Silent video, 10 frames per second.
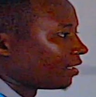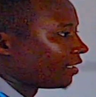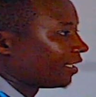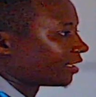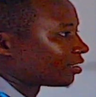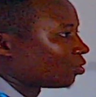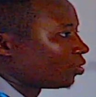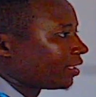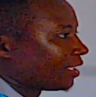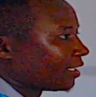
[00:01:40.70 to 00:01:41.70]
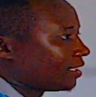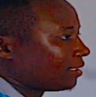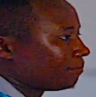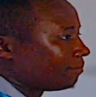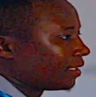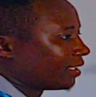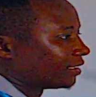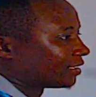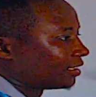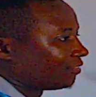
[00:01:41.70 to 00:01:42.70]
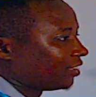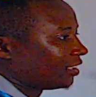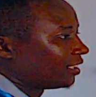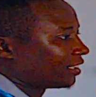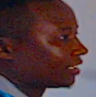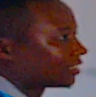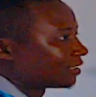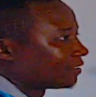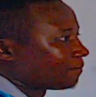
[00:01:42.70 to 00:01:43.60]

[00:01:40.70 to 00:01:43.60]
x squared minus 7x,